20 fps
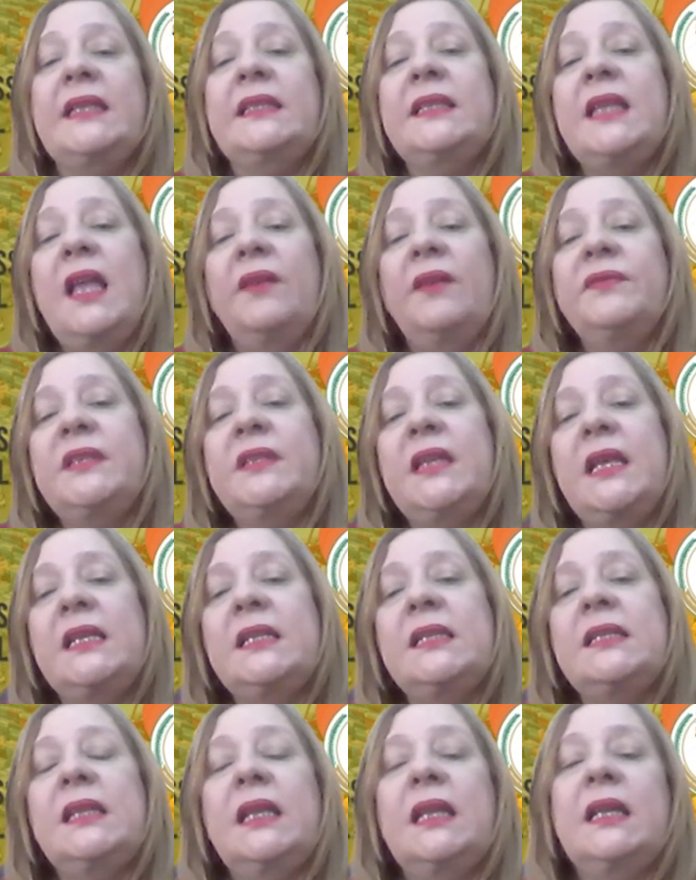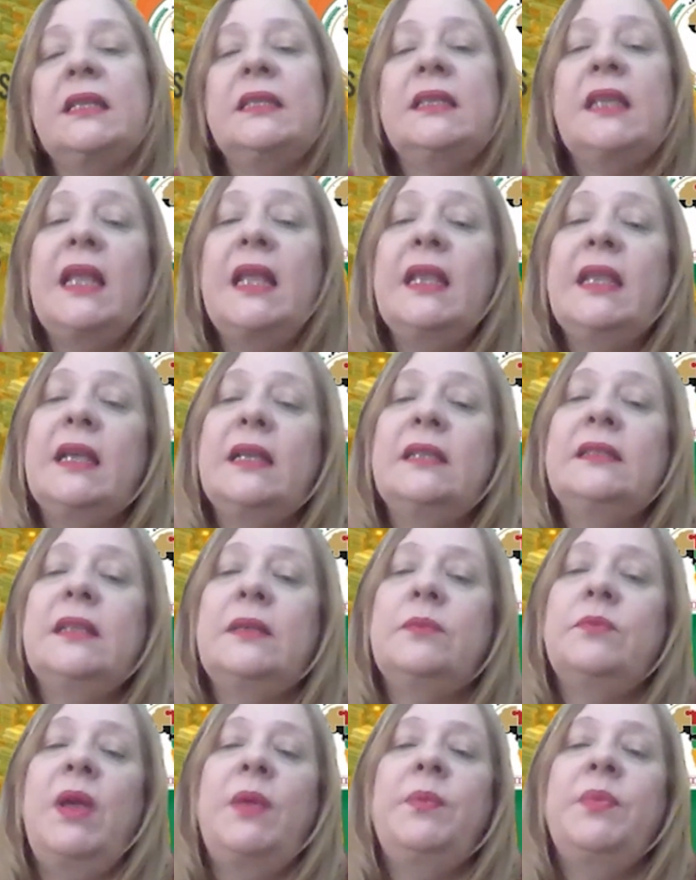AfCFTA Secretariat
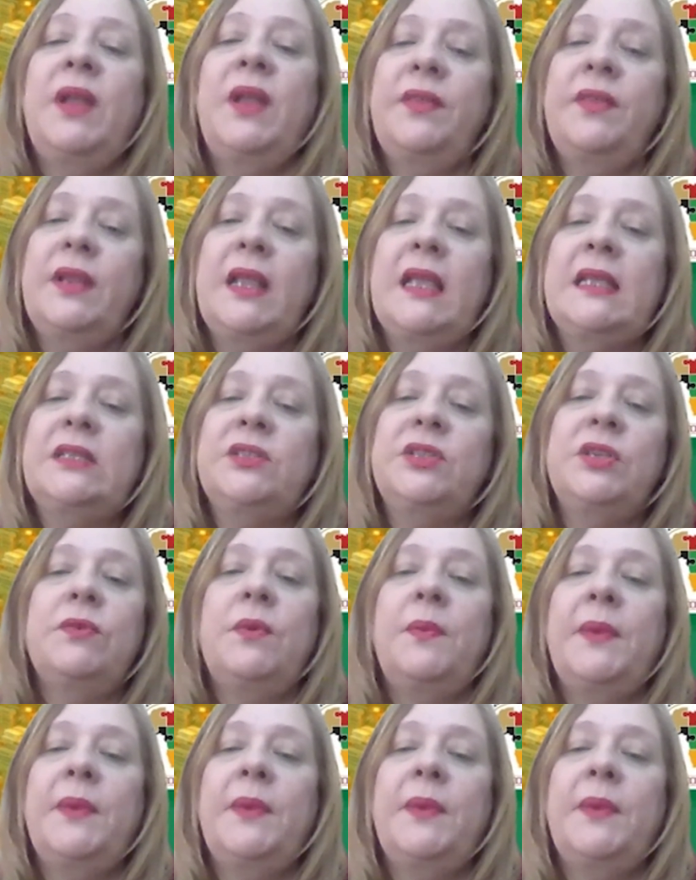and my brother S.G.